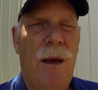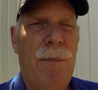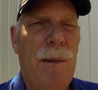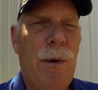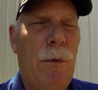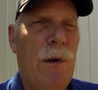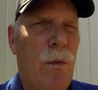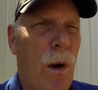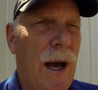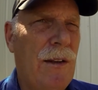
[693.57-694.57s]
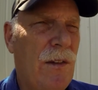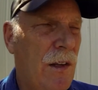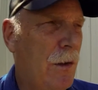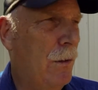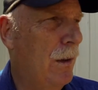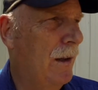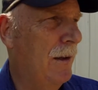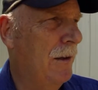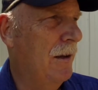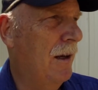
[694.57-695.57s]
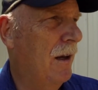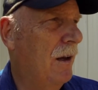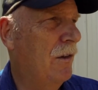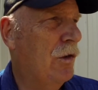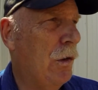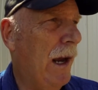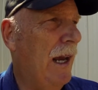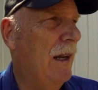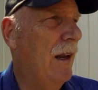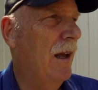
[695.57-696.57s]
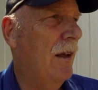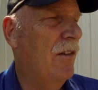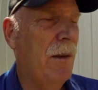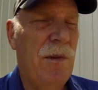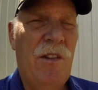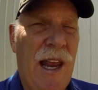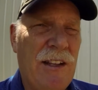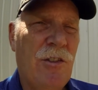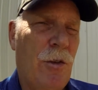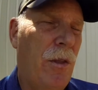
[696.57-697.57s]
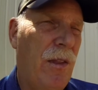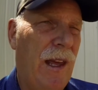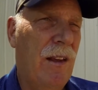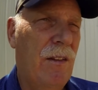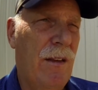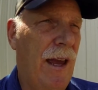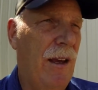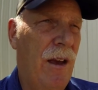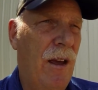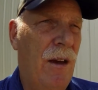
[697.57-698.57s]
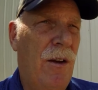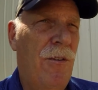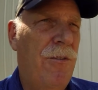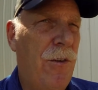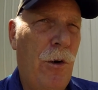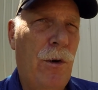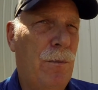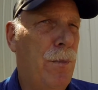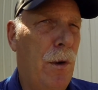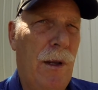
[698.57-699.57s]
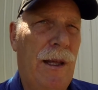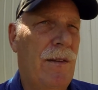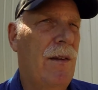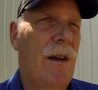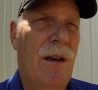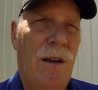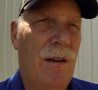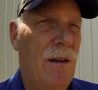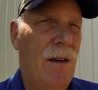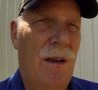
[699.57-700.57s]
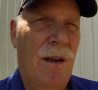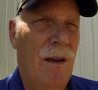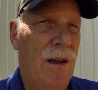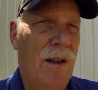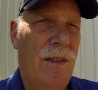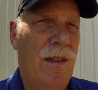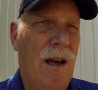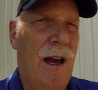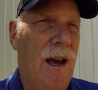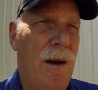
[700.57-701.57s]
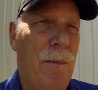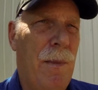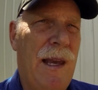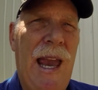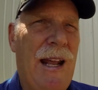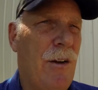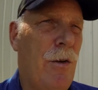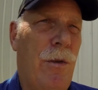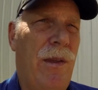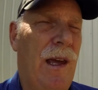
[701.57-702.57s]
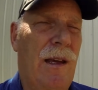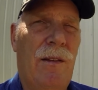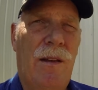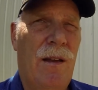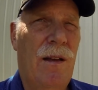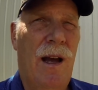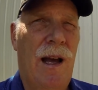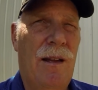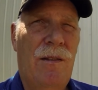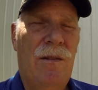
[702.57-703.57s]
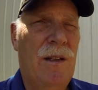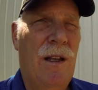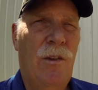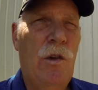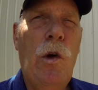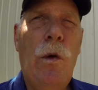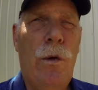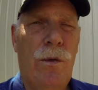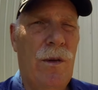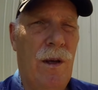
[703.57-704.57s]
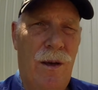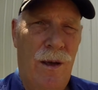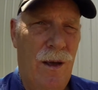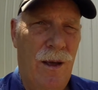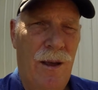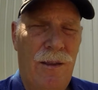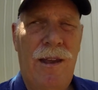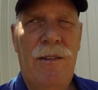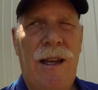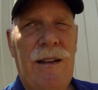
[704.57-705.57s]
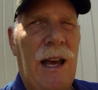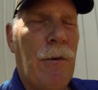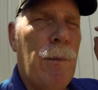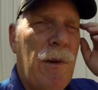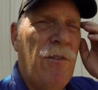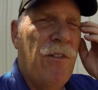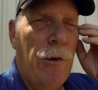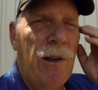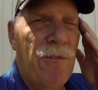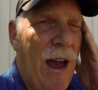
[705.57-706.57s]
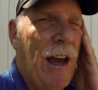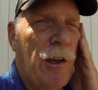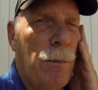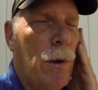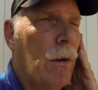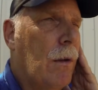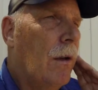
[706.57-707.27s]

people would want to trade substantial things like food, bullets, mechanical things, tools, things like that would be very valuable.